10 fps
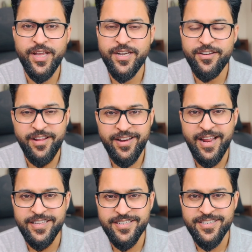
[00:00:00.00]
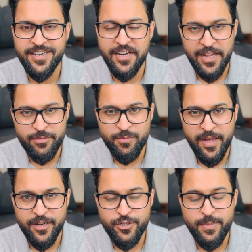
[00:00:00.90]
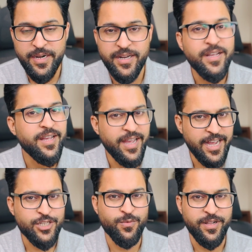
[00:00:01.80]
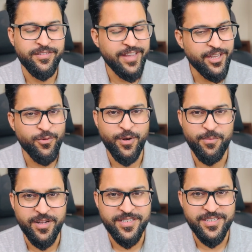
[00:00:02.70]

in delay analysis and claims management as well. Thank you very much.